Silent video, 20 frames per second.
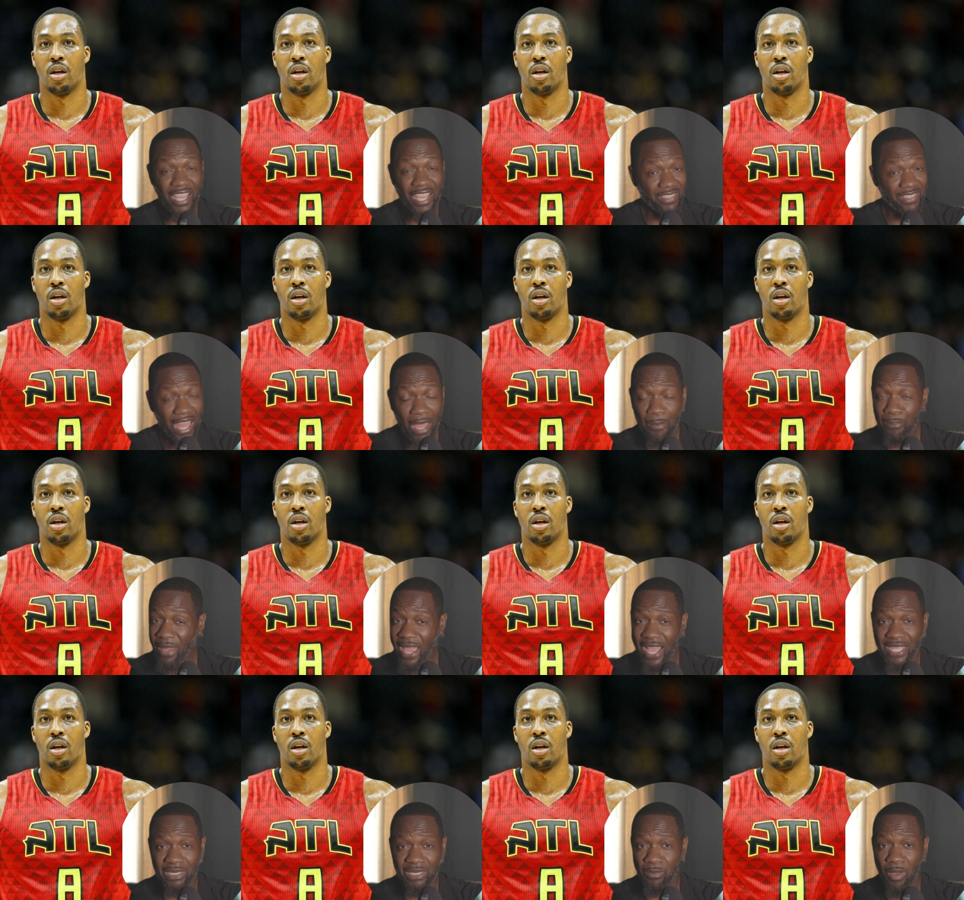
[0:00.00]
Speaker 1: And that
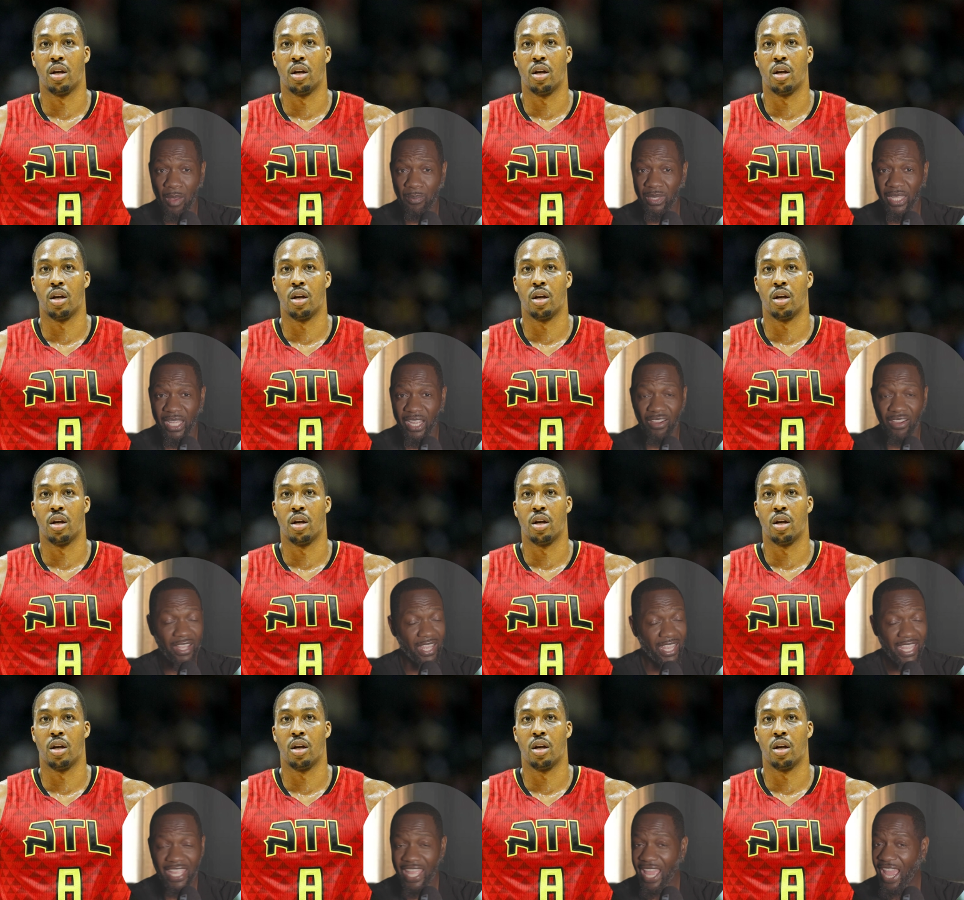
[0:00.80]
basketball player,
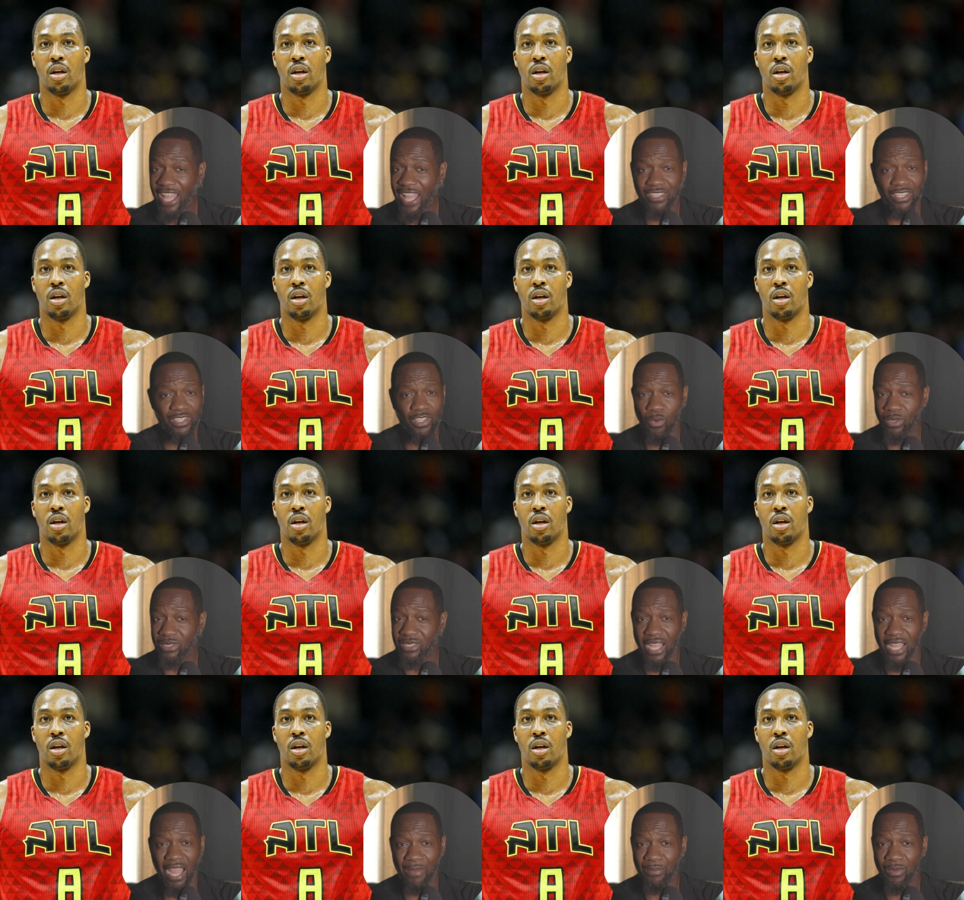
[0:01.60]
he had to know
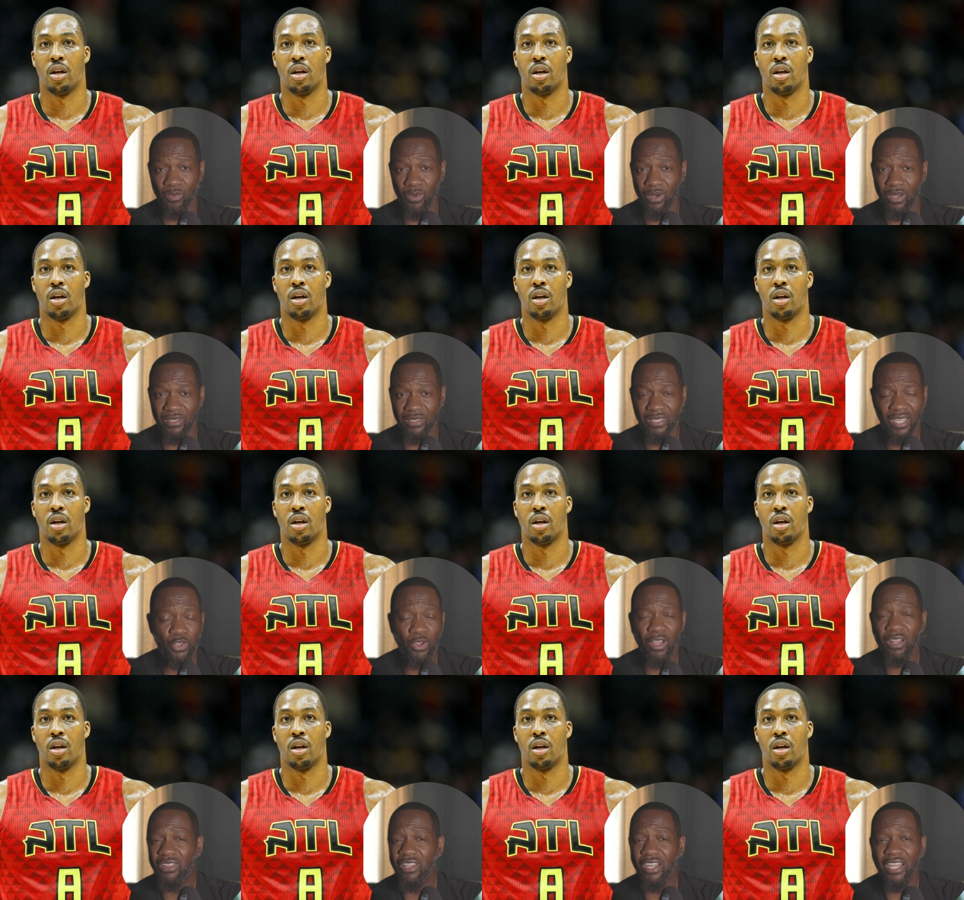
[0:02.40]
what time it was.
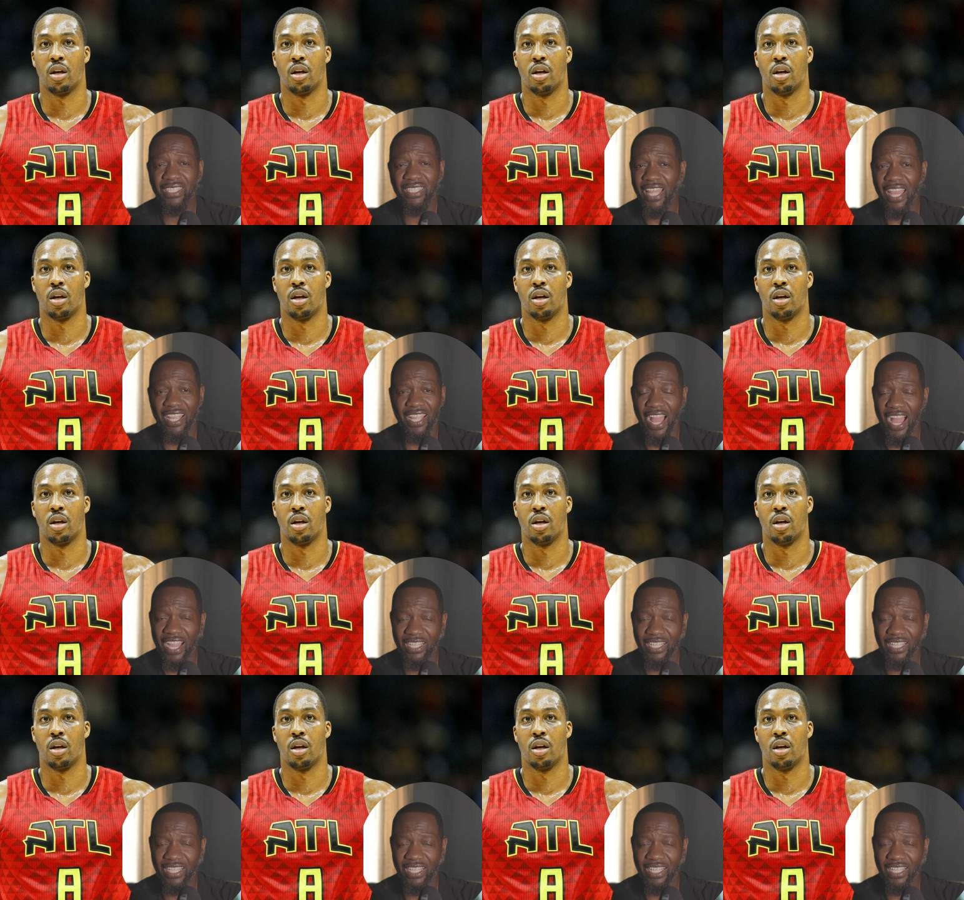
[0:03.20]
You can look at that